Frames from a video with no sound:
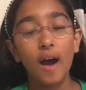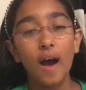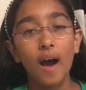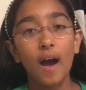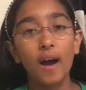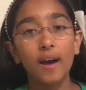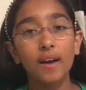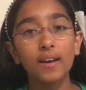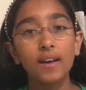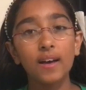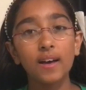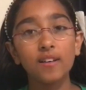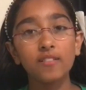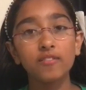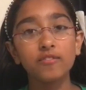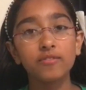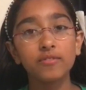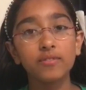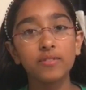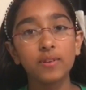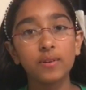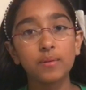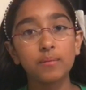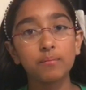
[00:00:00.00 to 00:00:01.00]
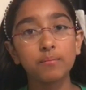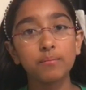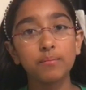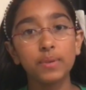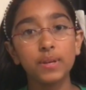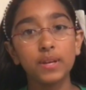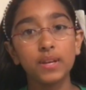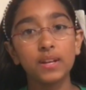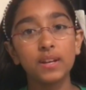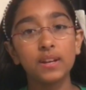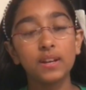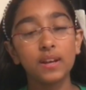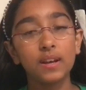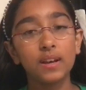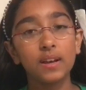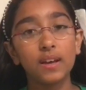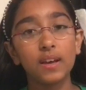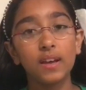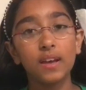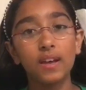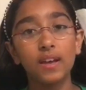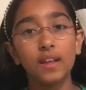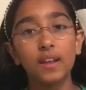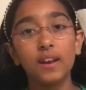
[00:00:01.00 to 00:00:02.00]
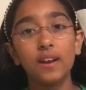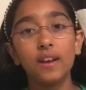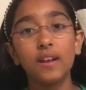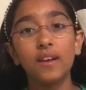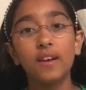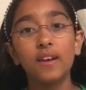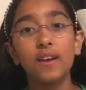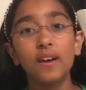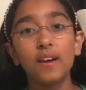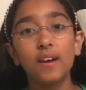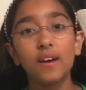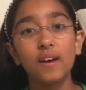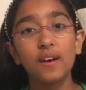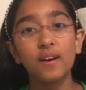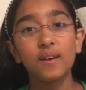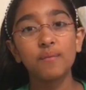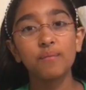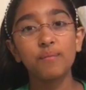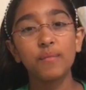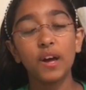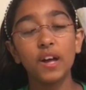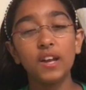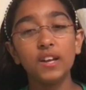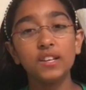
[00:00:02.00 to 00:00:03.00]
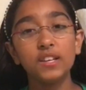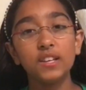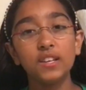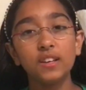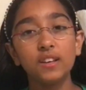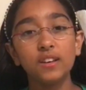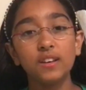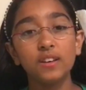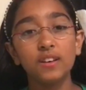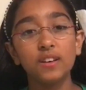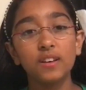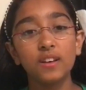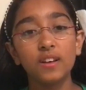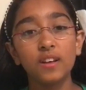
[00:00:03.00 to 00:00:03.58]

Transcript: I have been in many